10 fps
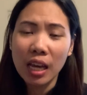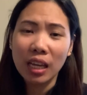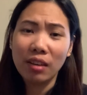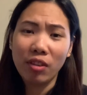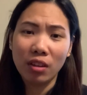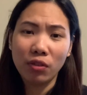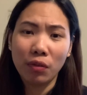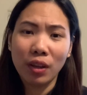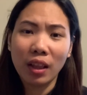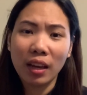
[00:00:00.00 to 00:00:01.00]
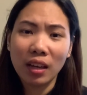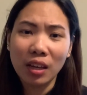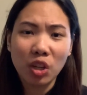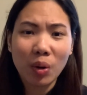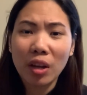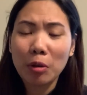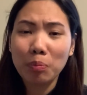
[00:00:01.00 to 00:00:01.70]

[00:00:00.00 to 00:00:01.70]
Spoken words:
even if you feel like you're gonna